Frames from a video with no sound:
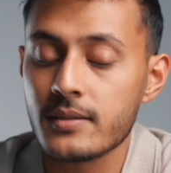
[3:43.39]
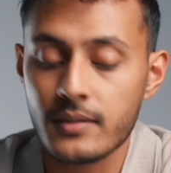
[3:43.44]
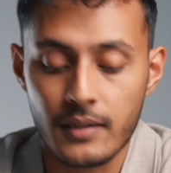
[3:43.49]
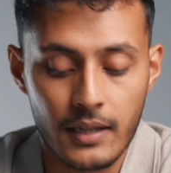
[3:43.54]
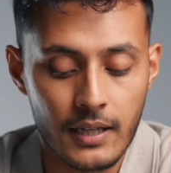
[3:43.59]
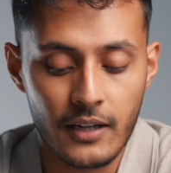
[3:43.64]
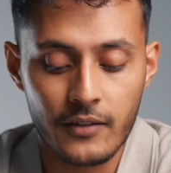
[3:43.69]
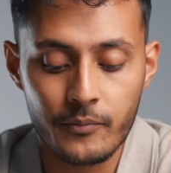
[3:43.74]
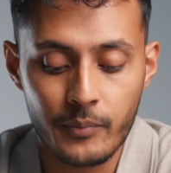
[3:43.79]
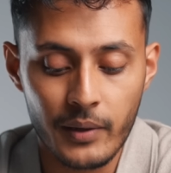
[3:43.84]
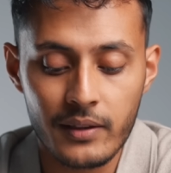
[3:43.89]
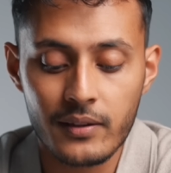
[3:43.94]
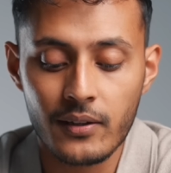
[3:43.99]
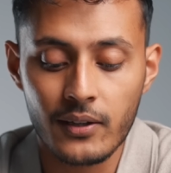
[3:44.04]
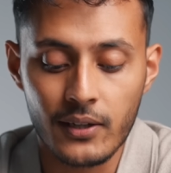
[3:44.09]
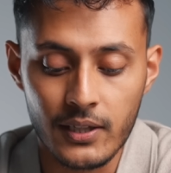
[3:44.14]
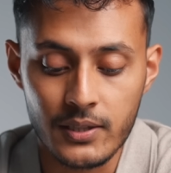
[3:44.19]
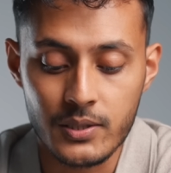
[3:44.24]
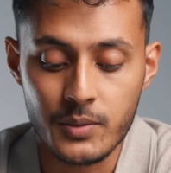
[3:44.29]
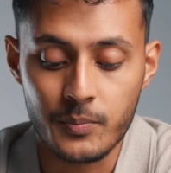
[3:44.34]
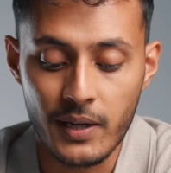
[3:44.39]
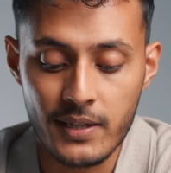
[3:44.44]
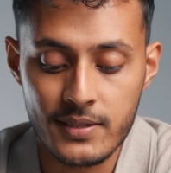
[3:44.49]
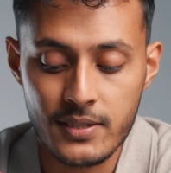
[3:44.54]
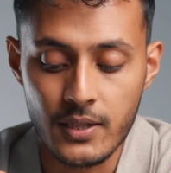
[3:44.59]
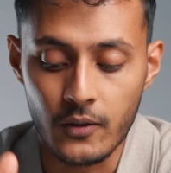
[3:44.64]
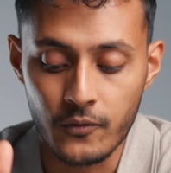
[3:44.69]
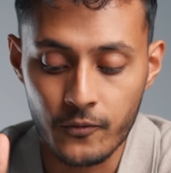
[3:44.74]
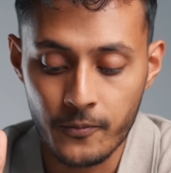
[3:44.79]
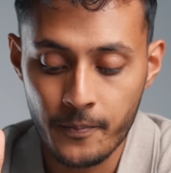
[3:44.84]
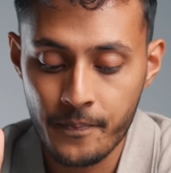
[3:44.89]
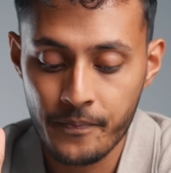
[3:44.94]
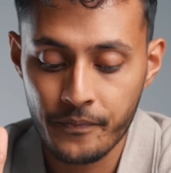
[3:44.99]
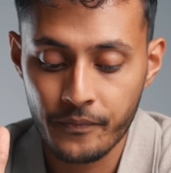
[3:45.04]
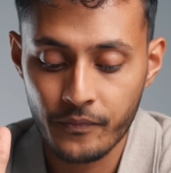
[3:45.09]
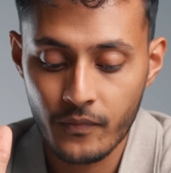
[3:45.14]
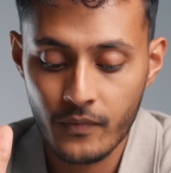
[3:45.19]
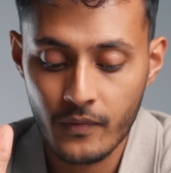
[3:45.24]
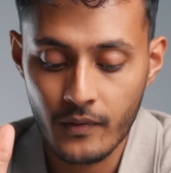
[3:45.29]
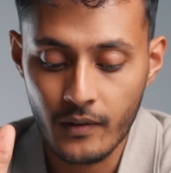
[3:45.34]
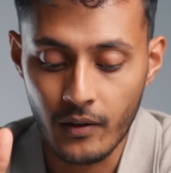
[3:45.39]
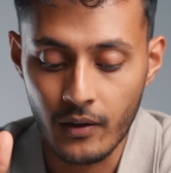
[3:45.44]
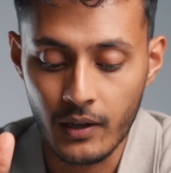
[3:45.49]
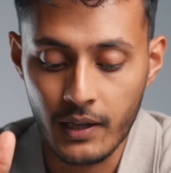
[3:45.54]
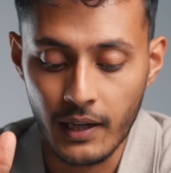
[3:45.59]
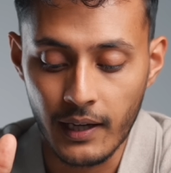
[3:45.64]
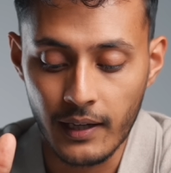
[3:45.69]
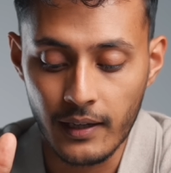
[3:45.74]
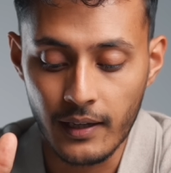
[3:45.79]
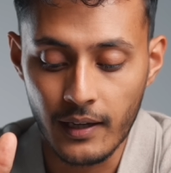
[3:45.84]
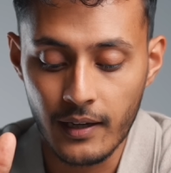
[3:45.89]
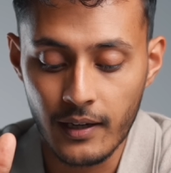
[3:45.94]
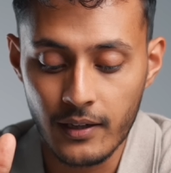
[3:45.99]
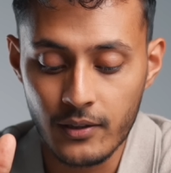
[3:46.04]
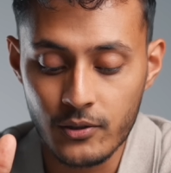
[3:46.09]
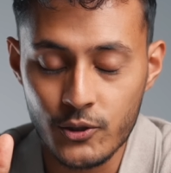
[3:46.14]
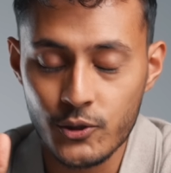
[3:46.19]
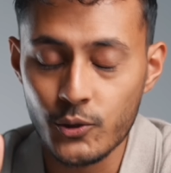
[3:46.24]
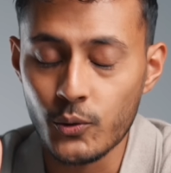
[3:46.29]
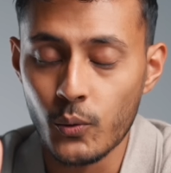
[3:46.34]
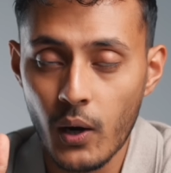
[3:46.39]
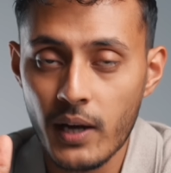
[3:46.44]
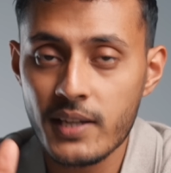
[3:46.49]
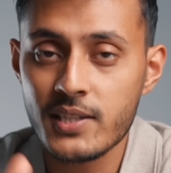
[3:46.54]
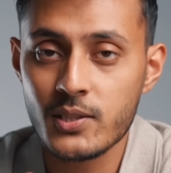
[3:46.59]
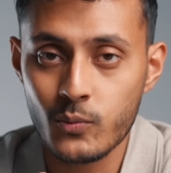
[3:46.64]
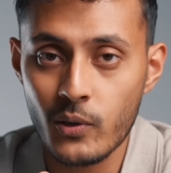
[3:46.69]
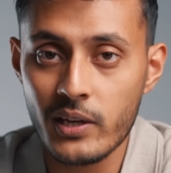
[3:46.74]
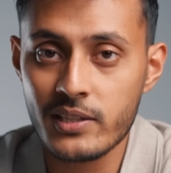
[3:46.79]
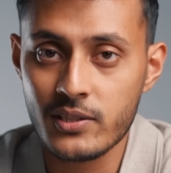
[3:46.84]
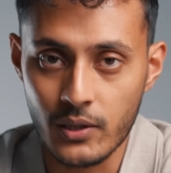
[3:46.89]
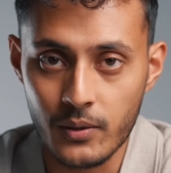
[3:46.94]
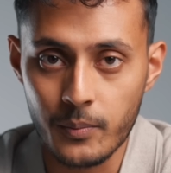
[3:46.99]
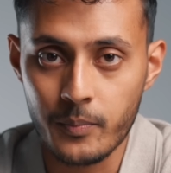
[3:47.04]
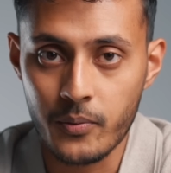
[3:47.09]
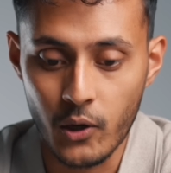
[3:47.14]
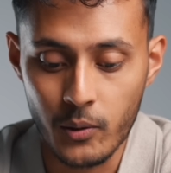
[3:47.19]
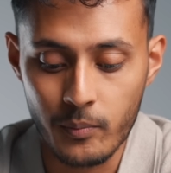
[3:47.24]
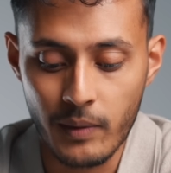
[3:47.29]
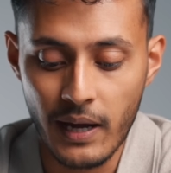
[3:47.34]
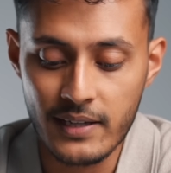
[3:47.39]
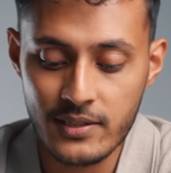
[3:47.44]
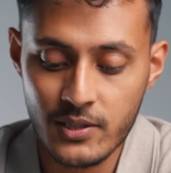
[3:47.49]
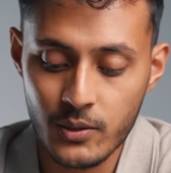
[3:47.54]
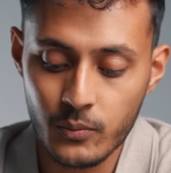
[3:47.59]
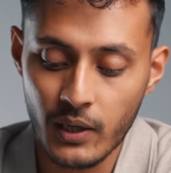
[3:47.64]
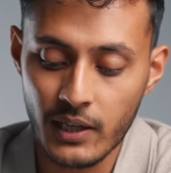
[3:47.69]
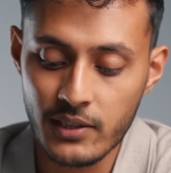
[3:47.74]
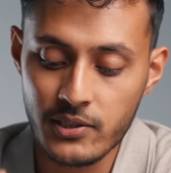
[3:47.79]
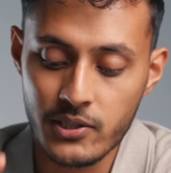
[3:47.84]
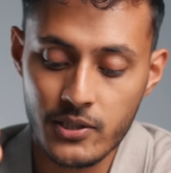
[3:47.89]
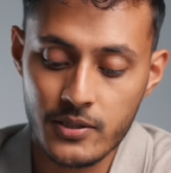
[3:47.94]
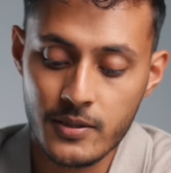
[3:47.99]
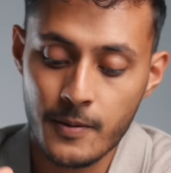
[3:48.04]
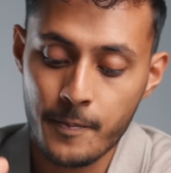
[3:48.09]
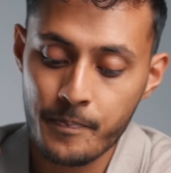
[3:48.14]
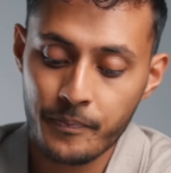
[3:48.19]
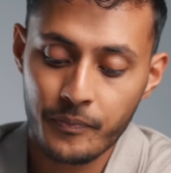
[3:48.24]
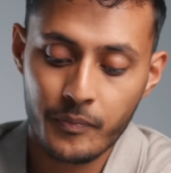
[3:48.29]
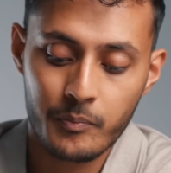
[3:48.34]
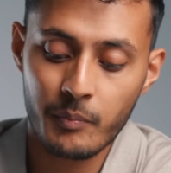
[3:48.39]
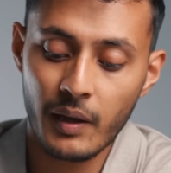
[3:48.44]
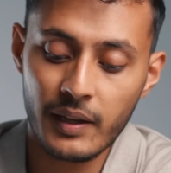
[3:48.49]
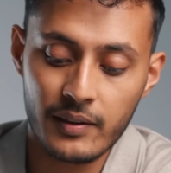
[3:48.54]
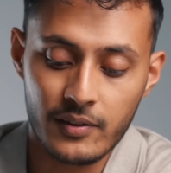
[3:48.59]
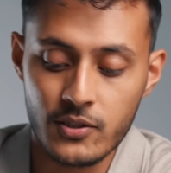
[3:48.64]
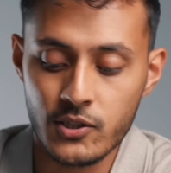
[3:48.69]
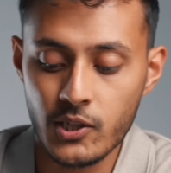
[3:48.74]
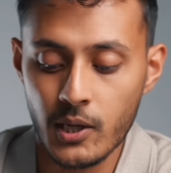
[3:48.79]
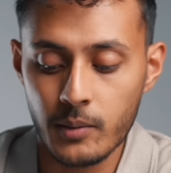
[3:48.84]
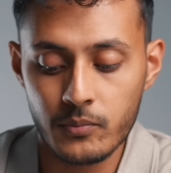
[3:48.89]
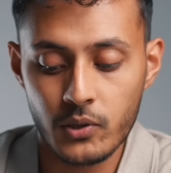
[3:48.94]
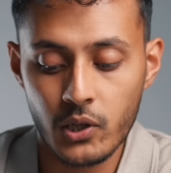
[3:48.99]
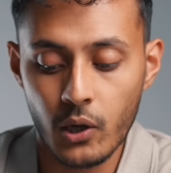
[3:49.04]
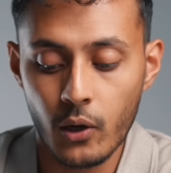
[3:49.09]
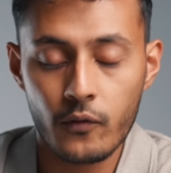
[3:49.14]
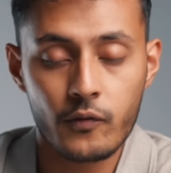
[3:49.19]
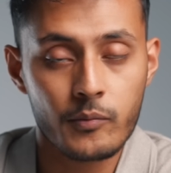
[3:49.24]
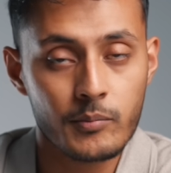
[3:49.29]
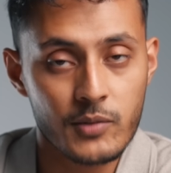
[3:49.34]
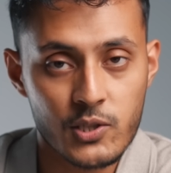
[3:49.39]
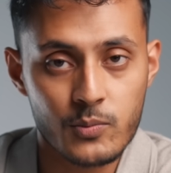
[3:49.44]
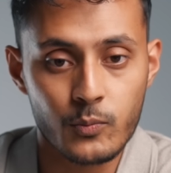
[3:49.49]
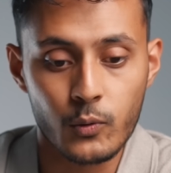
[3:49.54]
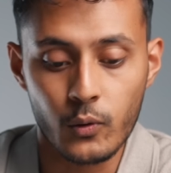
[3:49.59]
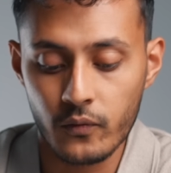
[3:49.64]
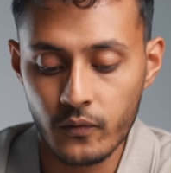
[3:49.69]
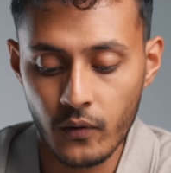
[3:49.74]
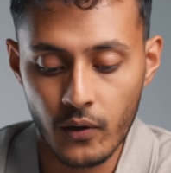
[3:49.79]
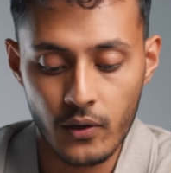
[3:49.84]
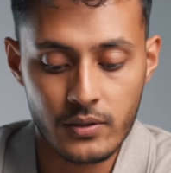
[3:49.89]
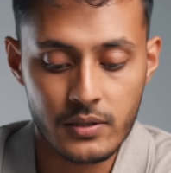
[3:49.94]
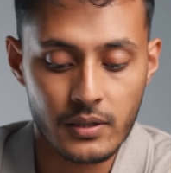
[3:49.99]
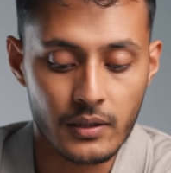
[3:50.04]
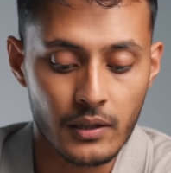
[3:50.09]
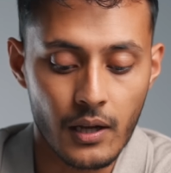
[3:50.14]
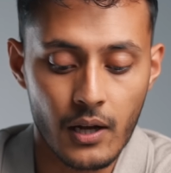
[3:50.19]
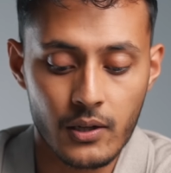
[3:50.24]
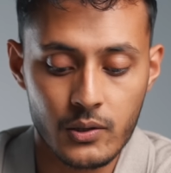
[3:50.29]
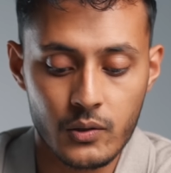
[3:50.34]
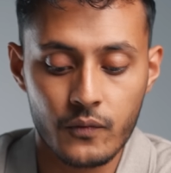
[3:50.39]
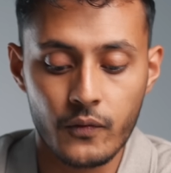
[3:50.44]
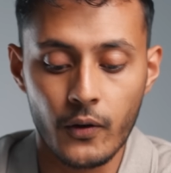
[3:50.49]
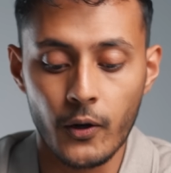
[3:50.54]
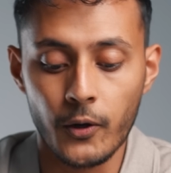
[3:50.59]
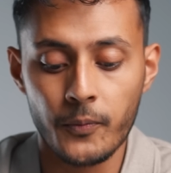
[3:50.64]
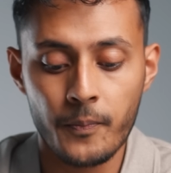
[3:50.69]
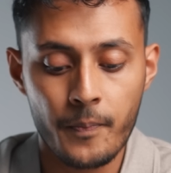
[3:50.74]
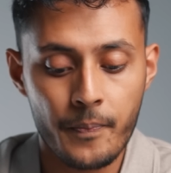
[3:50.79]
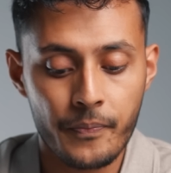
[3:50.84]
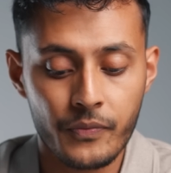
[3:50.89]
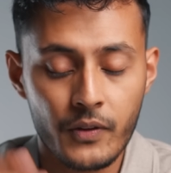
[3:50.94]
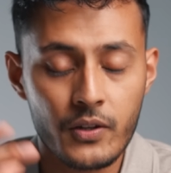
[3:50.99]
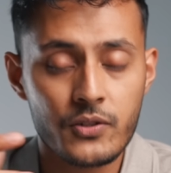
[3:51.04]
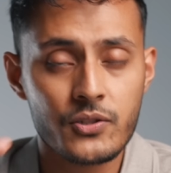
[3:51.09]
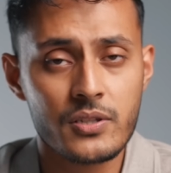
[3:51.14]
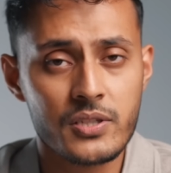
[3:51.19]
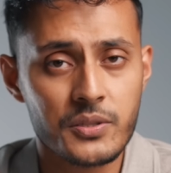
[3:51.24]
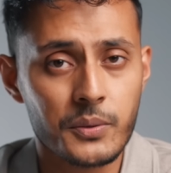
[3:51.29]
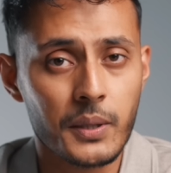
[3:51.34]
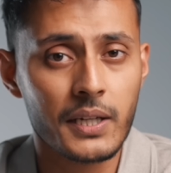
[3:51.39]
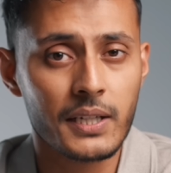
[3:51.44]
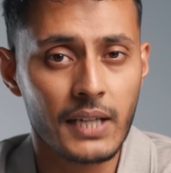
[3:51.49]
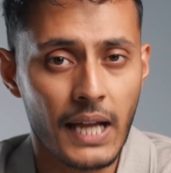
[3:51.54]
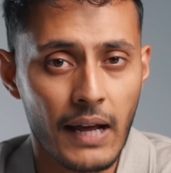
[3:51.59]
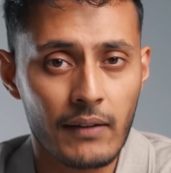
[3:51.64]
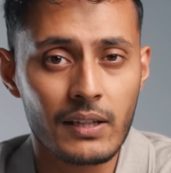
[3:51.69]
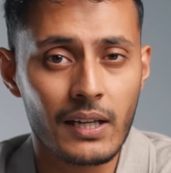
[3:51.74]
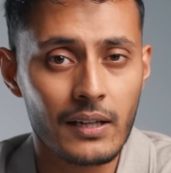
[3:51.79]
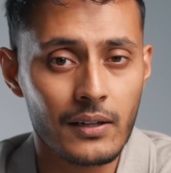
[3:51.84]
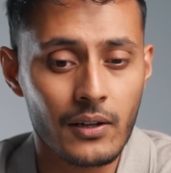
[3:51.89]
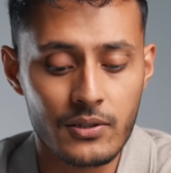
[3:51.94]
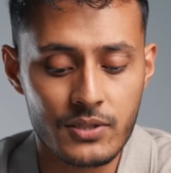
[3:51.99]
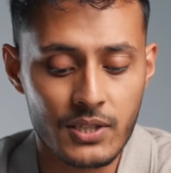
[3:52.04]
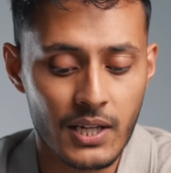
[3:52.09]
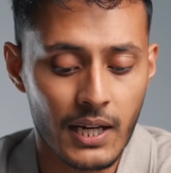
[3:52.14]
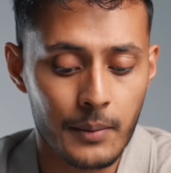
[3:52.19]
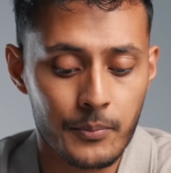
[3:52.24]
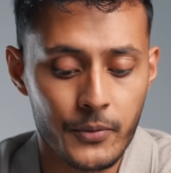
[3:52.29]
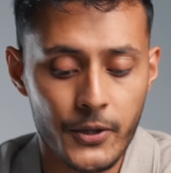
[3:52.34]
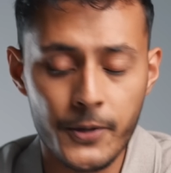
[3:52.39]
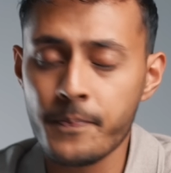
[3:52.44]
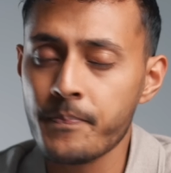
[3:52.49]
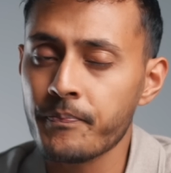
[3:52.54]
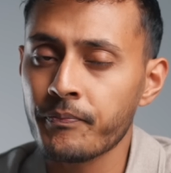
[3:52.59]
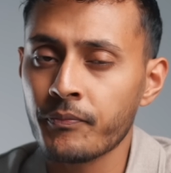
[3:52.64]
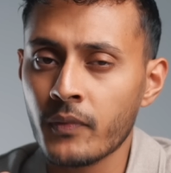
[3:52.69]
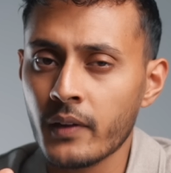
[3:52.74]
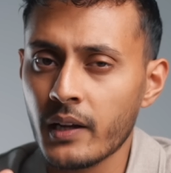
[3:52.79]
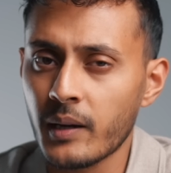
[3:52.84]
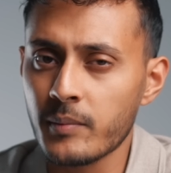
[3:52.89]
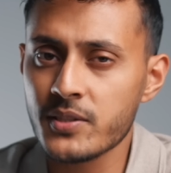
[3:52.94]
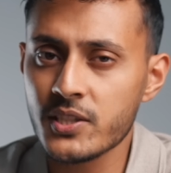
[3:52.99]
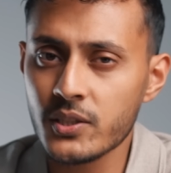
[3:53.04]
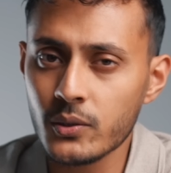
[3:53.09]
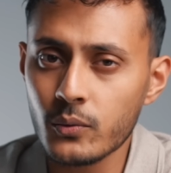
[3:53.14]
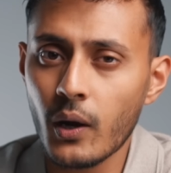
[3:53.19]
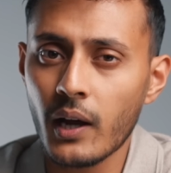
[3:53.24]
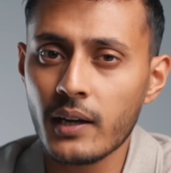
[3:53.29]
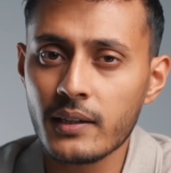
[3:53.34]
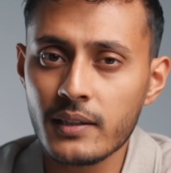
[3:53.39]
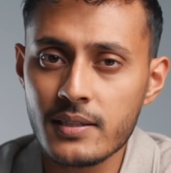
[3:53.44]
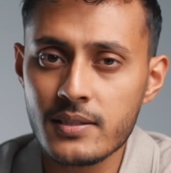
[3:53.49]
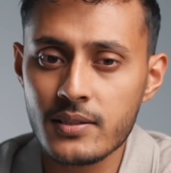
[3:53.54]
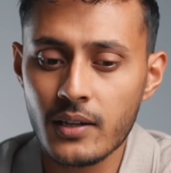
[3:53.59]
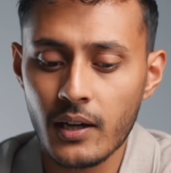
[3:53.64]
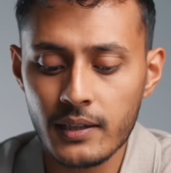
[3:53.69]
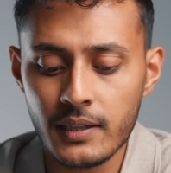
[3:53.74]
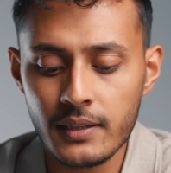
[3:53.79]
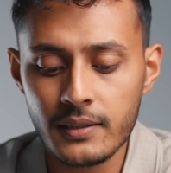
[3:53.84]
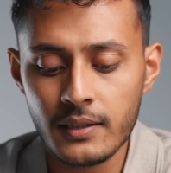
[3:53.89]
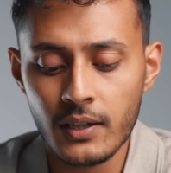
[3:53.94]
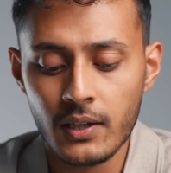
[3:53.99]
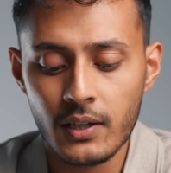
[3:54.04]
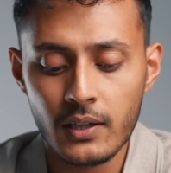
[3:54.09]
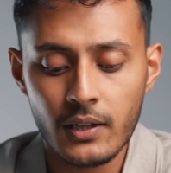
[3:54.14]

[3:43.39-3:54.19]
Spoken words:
Like, I've been thinking to myself, okay, do I switch to the Pro Max? Do I just make the jump, go from the smaller phone to the larger phone, just so I can have that larger camera? I'm still undecided.